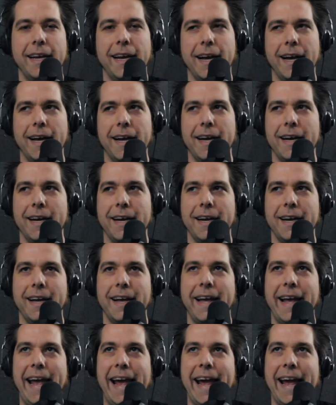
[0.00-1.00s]

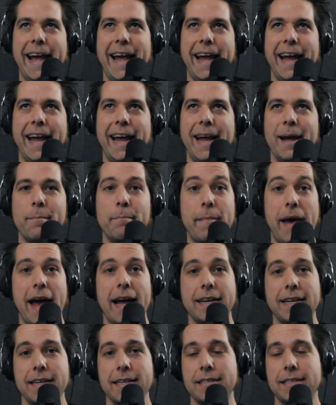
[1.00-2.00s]
a
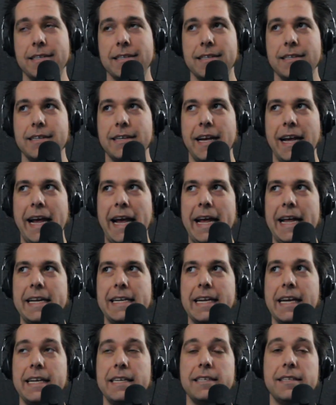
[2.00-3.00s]
magnet,
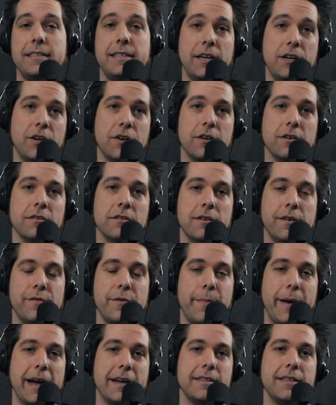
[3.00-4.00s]
and a sticker of
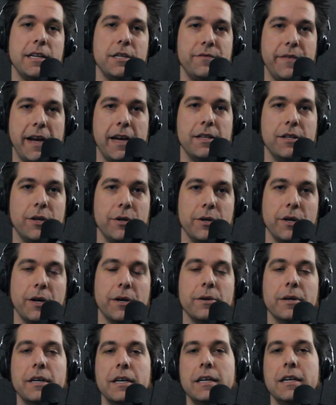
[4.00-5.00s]
the Backstage van
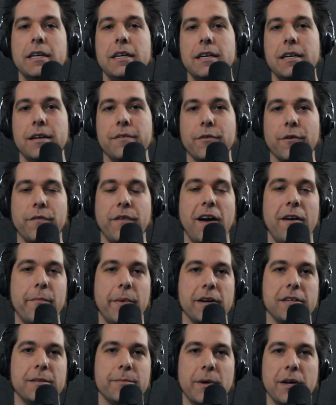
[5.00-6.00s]
logo for
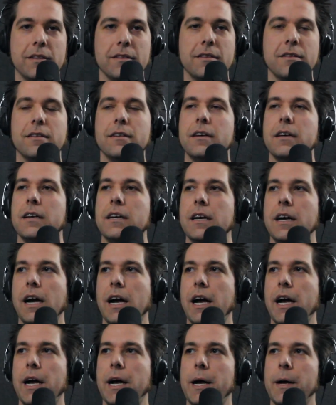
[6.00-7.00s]
$5 a month.
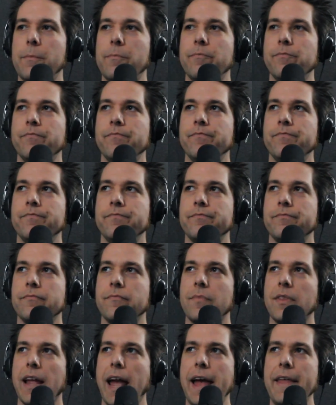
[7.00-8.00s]
And
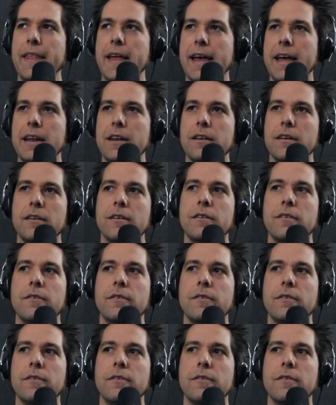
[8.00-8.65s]
then